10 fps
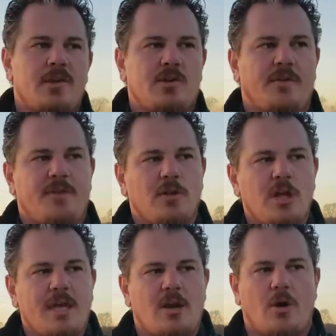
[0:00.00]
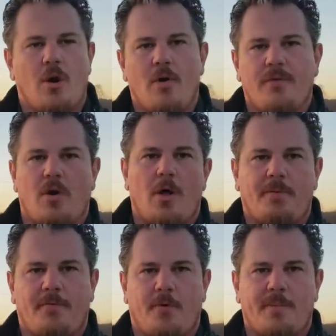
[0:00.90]
So if you look at our overall
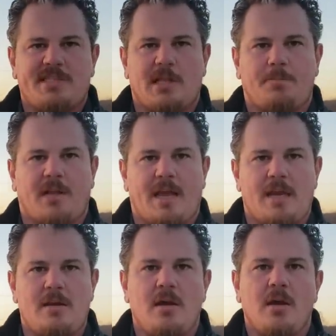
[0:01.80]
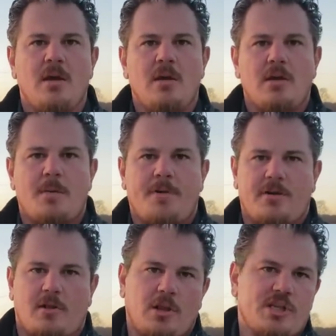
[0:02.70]
performance of the plane, compared
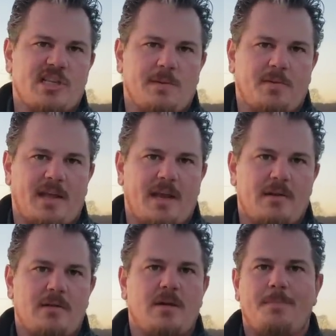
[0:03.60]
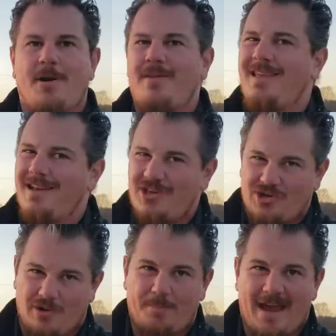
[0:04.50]
to the looks of the plane, compared to the
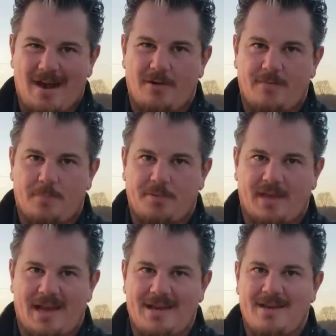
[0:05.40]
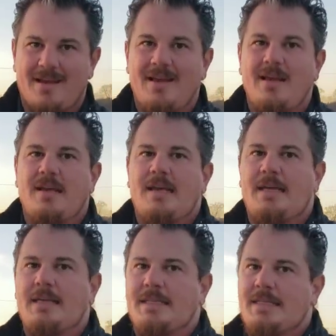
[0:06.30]
additional power of the plane, and
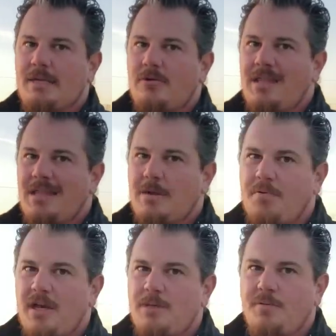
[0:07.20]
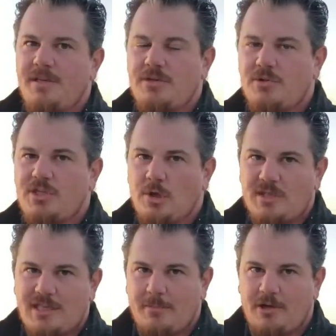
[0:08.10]
considering that the price points are so
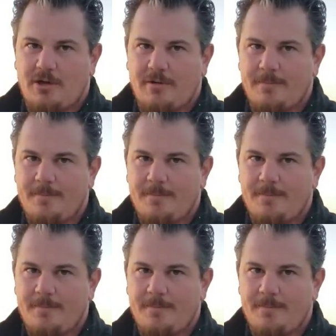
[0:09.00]
similar,